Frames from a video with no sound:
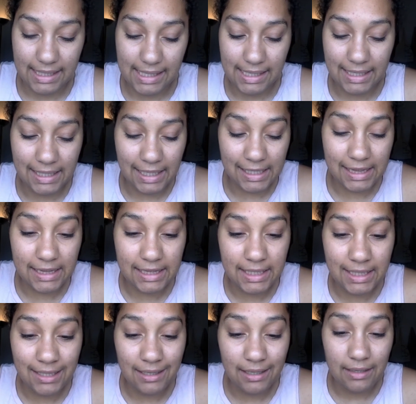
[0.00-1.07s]
And I
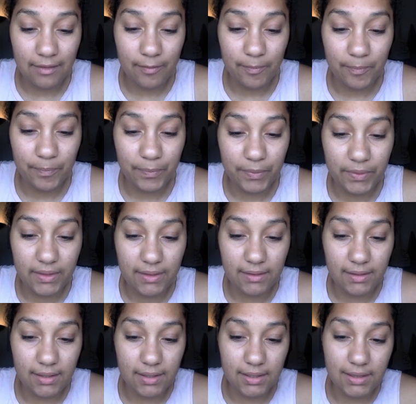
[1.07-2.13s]
think
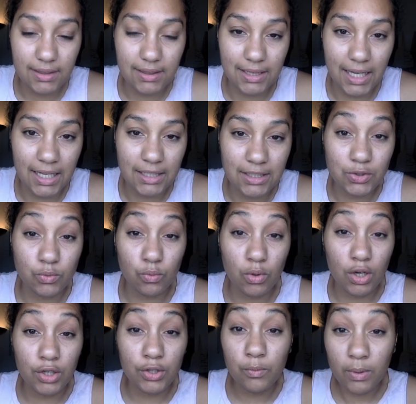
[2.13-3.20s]
that is
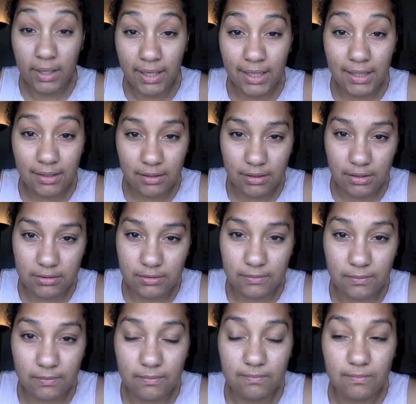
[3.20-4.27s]
one way
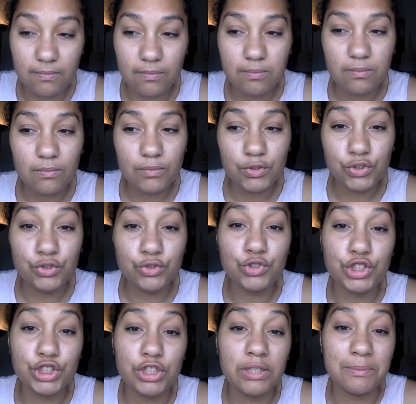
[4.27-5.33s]
you
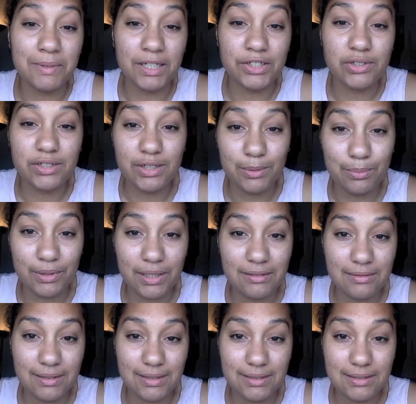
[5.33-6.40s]
should measure your
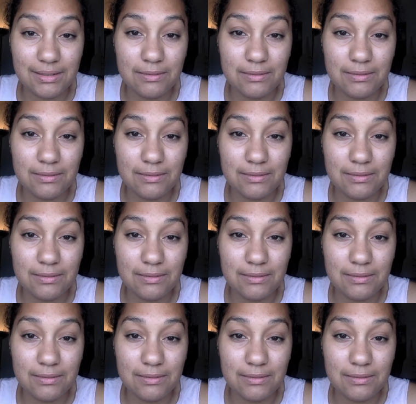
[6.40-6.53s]
progress.